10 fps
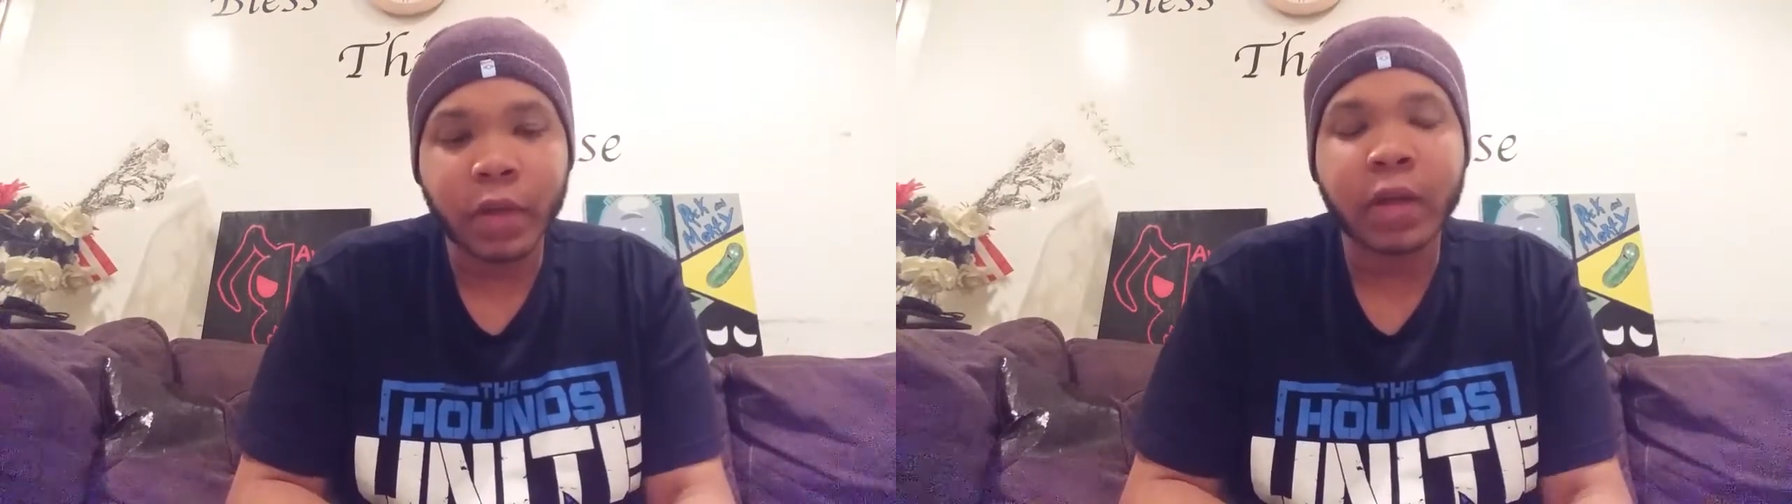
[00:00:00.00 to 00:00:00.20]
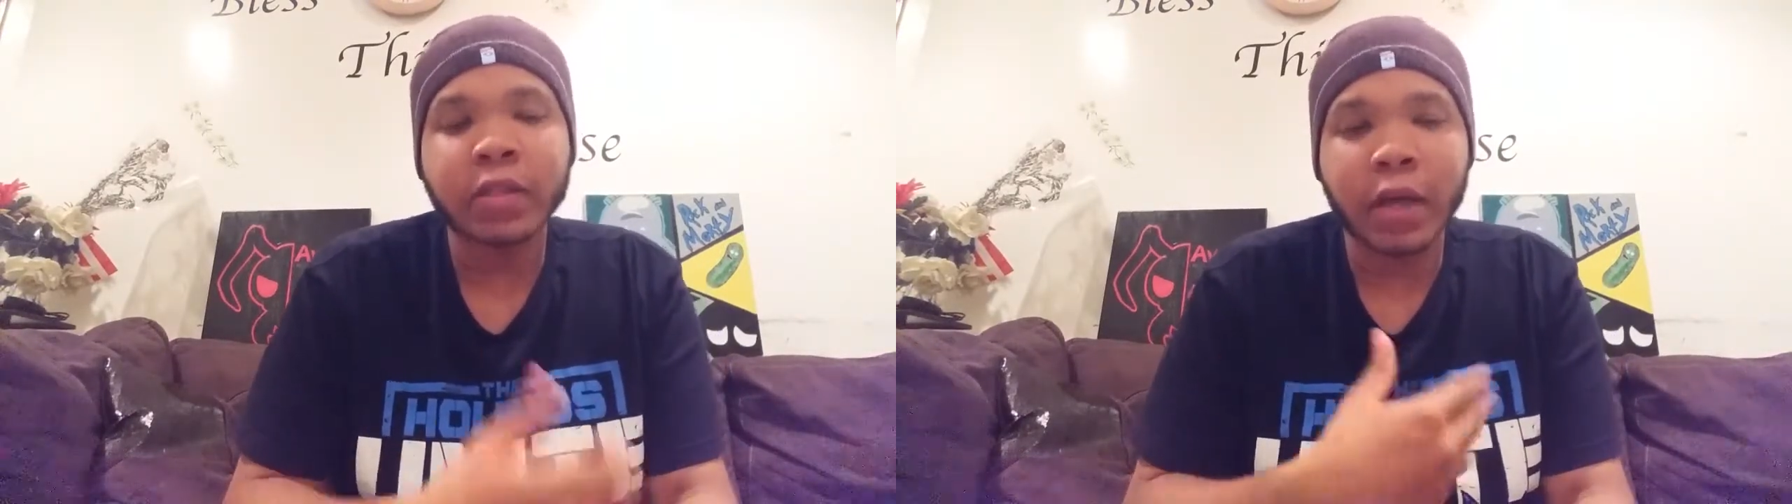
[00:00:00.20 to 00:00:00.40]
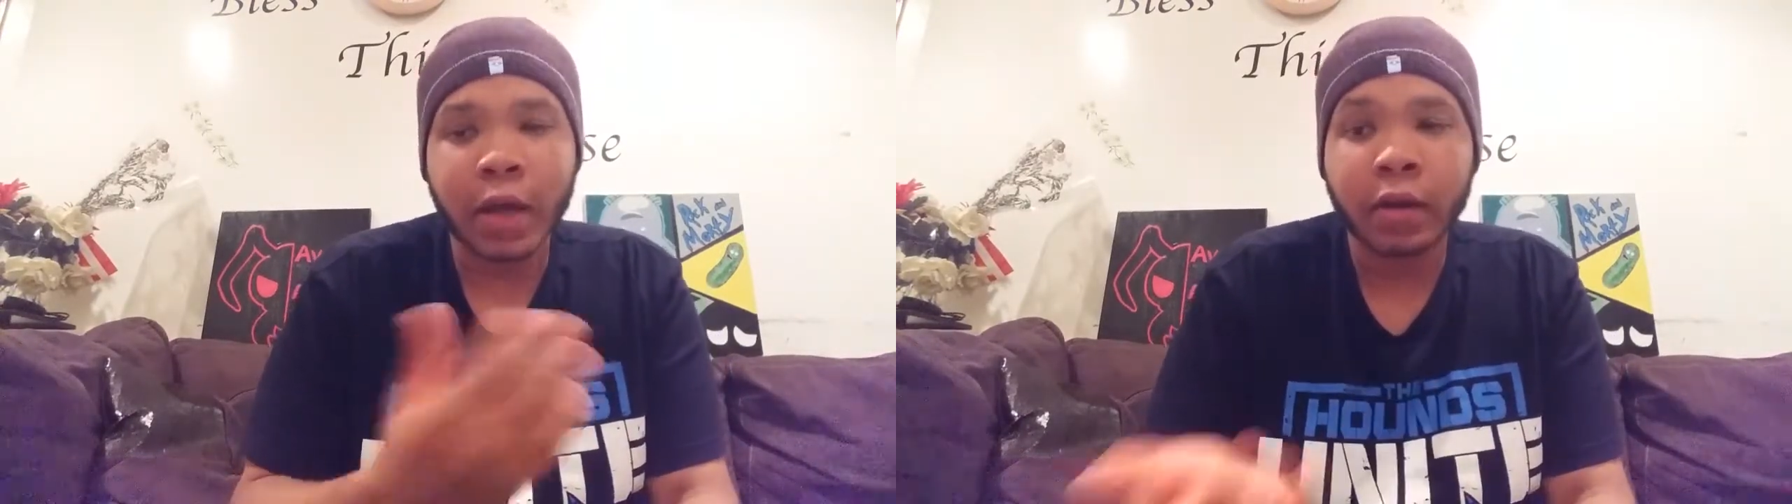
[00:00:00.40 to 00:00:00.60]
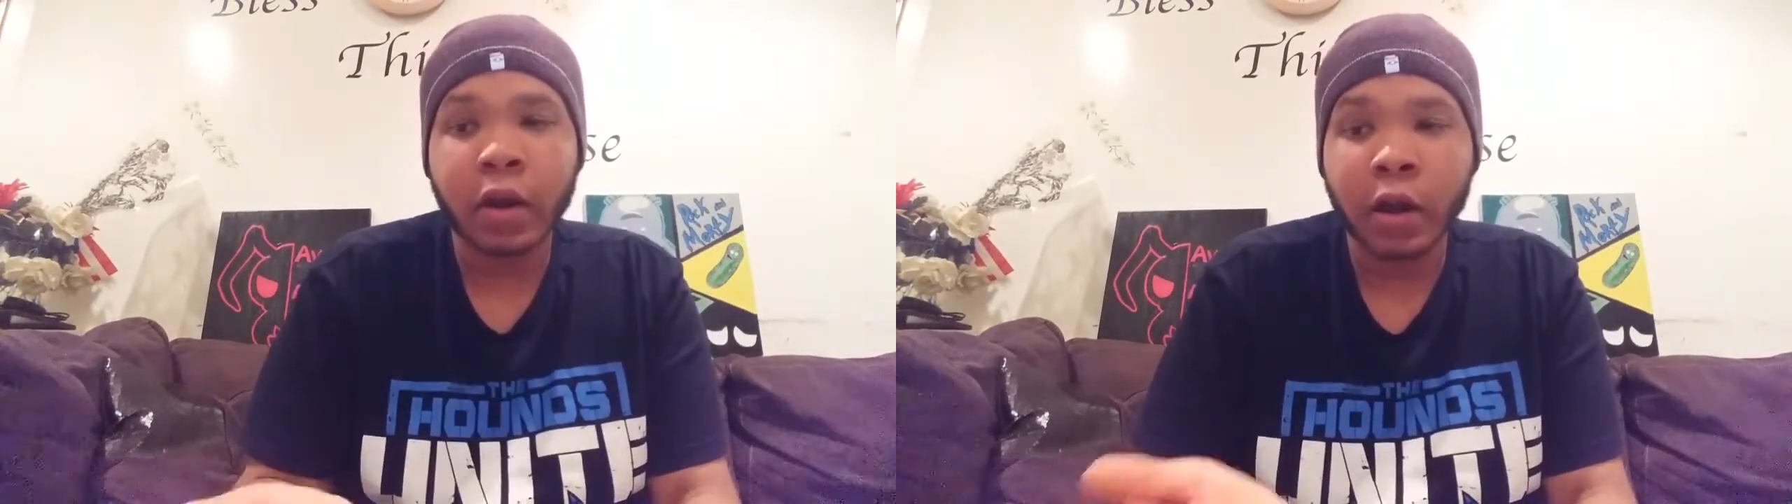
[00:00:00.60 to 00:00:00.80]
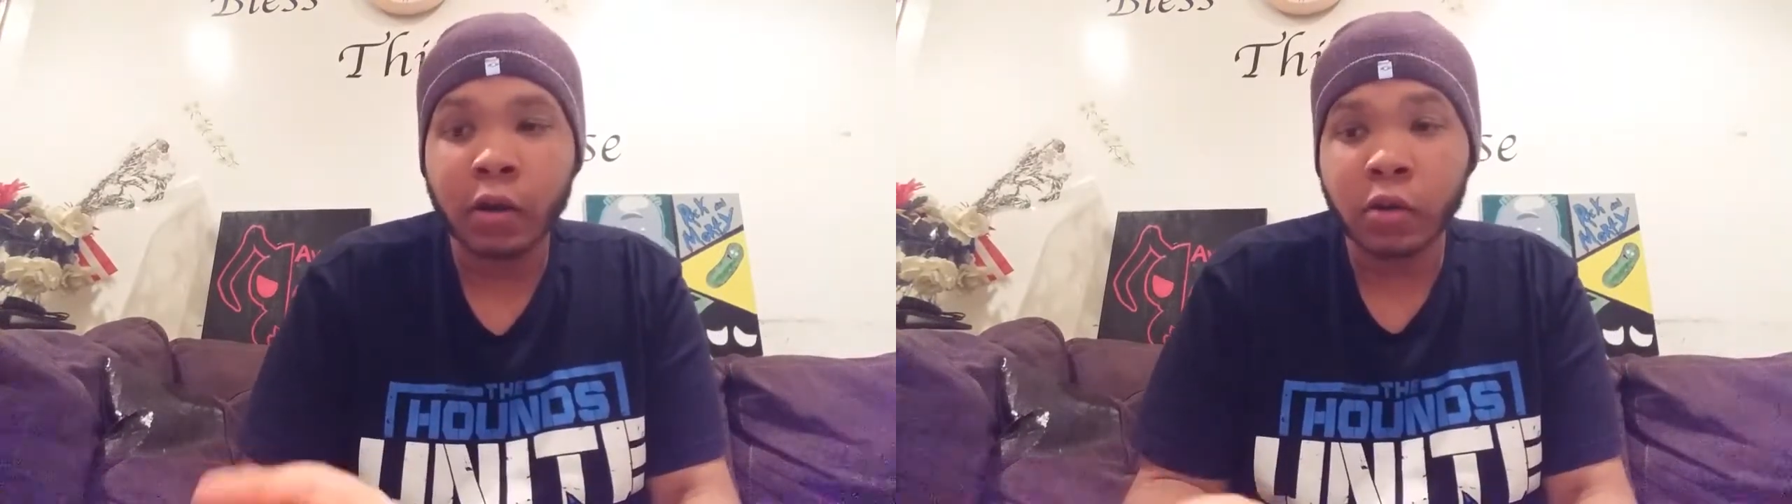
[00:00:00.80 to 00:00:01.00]
because I
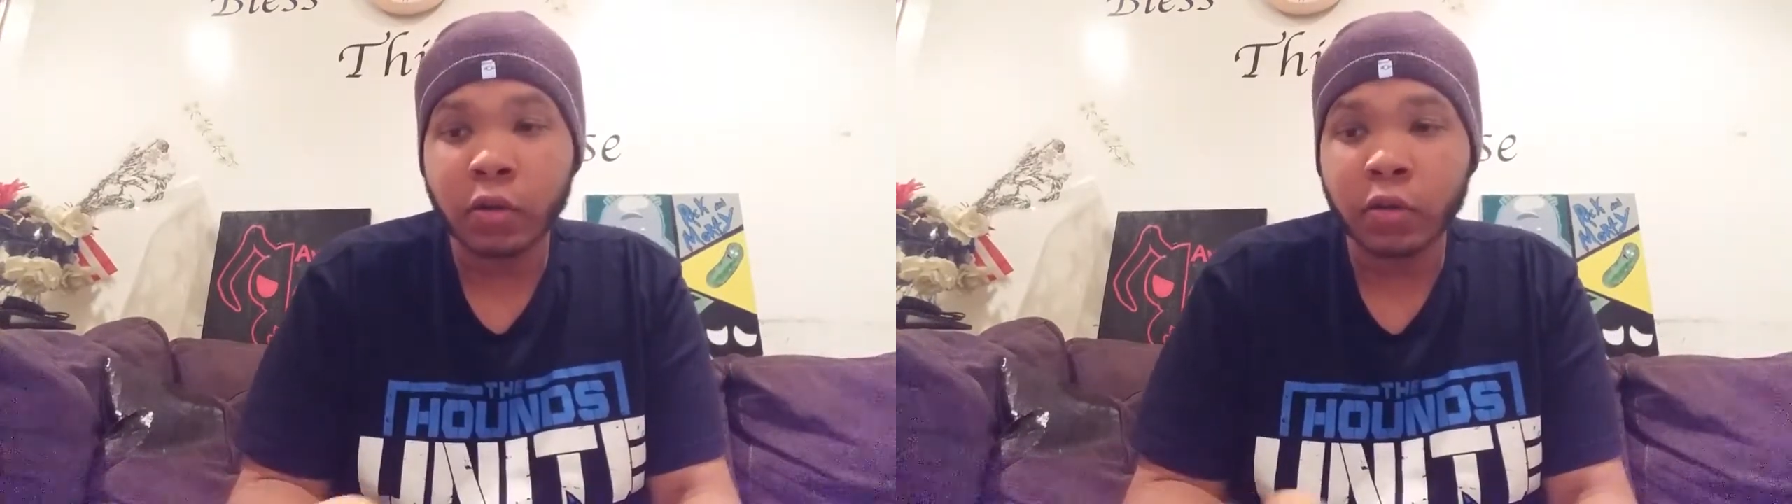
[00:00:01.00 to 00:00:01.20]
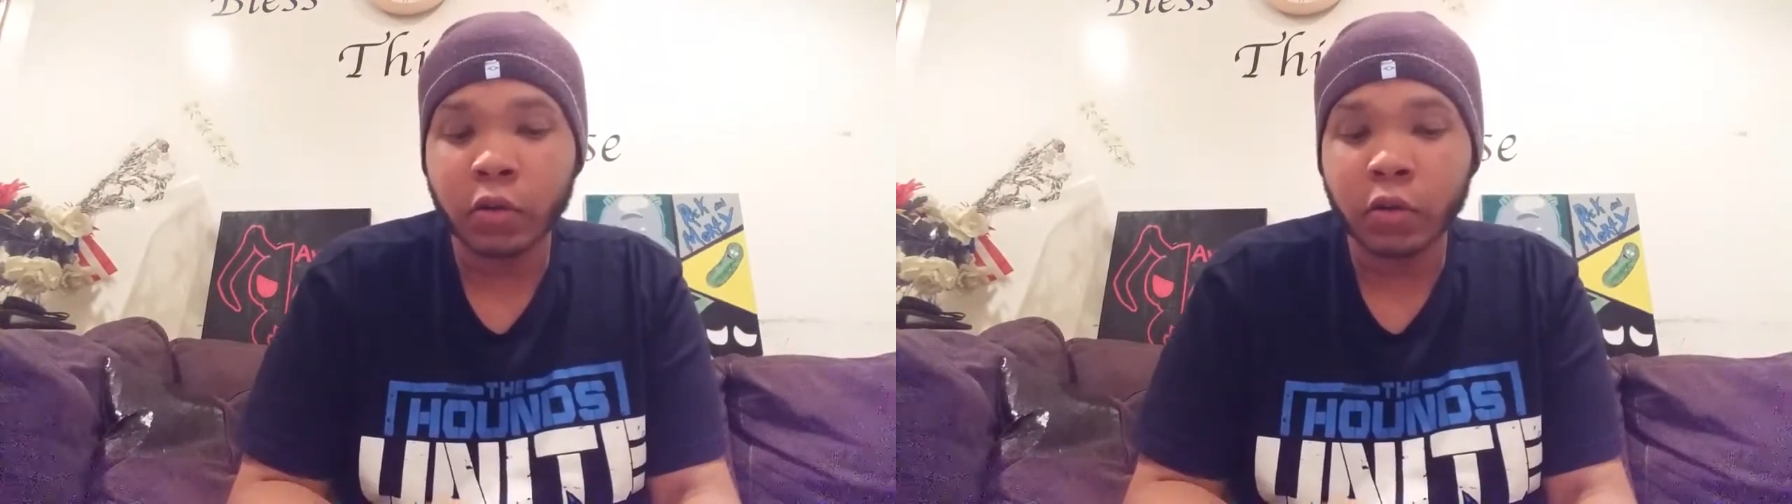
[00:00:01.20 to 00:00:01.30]
had already